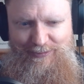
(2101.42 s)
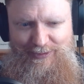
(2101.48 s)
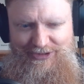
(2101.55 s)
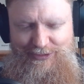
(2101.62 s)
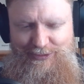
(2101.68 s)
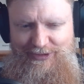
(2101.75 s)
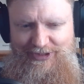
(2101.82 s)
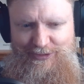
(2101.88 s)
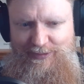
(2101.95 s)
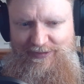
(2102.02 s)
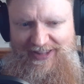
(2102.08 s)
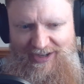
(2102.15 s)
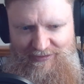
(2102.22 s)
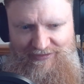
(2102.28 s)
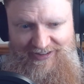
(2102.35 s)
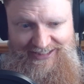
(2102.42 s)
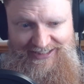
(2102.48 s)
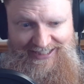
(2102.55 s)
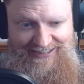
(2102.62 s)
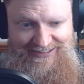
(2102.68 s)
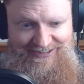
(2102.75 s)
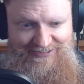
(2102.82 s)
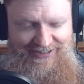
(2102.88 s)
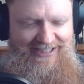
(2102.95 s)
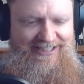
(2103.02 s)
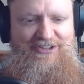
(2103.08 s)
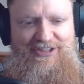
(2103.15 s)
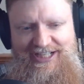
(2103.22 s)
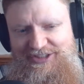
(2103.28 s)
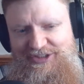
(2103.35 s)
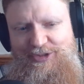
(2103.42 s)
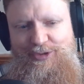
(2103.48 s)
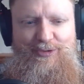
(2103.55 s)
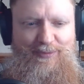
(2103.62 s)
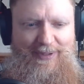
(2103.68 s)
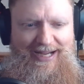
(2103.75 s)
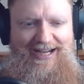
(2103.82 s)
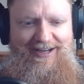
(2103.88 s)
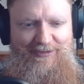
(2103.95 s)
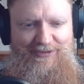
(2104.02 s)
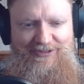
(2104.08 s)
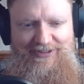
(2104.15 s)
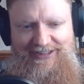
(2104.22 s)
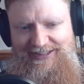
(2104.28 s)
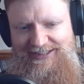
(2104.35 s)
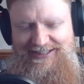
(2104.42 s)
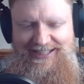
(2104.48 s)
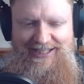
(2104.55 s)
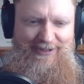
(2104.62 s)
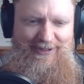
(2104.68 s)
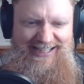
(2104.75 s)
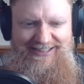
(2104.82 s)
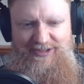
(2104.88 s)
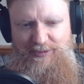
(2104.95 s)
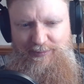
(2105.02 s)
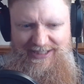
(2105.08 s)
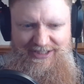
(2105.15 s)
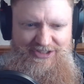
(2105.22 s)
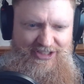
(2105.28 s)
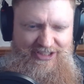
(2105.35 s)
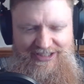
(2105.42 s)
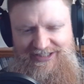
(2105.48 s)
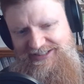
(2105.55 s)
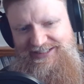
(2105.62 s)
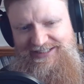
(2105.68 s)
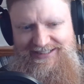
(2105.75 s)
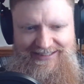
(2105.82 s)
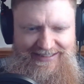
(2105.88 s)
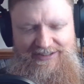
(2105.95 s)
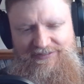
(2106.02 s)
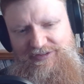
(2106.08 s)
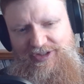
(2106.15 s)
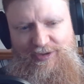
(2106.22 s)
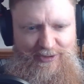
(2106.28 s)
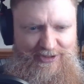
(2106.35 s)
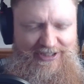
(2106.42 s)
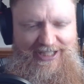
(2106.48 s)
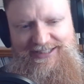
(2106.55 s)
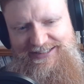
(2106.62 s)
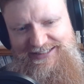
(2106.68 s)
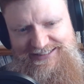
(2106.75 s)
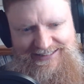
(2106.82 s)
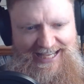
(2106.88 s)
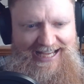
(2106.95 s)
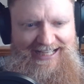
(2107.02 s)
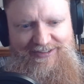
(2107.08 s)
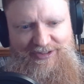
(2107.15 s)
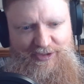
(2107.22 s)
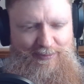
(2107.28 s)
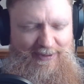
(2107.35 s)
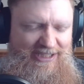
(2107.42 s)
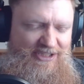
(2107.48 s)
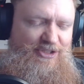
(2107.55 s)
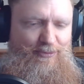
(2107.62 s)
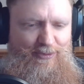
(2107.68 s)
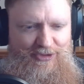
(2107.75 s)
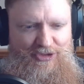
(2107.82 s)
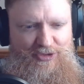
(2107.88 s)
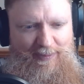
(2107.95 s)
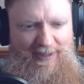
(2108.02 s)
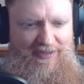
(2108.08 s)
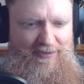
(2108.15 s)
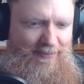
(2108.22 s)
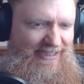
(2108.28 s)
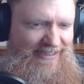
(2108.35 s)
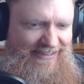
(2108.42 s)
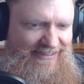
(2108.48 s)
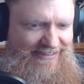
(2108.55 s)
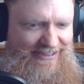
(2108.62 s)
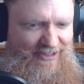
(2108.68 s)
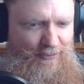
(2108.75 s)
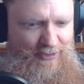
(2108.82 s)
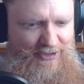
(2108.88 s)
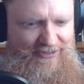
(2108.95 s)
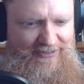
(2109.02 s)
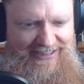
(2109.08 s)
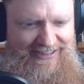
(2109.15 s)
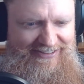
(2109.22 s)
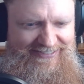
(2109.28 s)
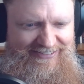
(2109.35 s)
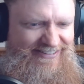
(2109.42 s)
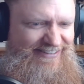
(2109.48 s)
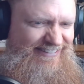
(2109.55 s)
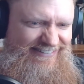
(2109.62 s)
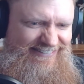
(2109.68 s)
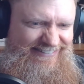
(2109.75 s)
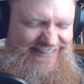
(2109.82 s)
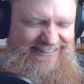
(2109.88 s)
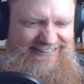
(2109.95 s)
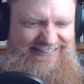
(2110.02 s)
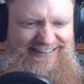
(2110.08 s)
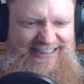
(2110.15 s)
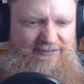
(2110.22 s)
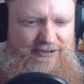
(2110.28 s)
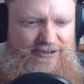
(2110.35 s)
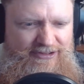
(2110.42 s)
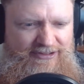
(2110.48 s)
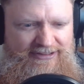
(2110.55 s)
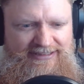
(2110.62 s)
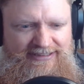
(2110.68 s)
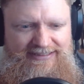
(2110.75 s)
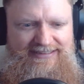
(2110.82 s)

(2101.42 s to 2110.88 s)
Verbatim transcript: we do this without finance, right? Trying to go around and like, okay, we got in our budget, even though it's not exactly in our budget, we'll just spend the money and deal with it later. And that just never